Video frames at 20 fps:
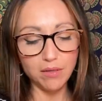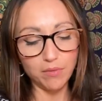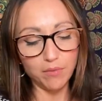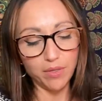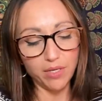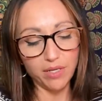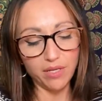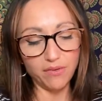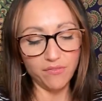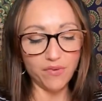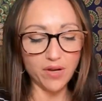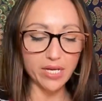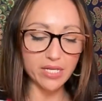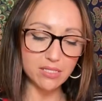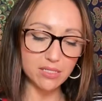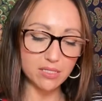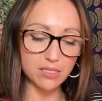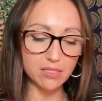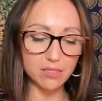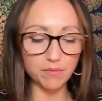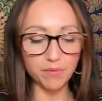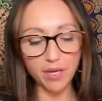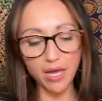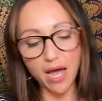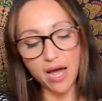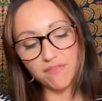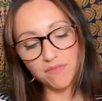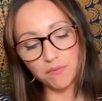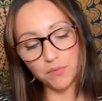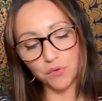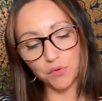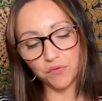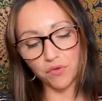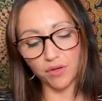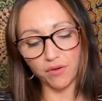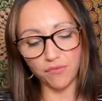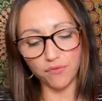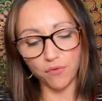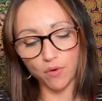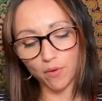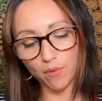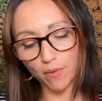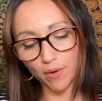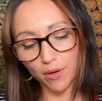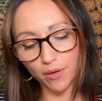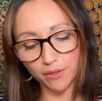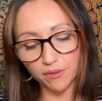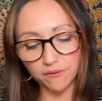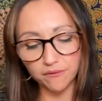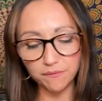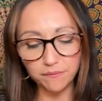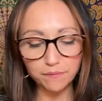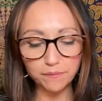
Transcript: what advice we have moving forward.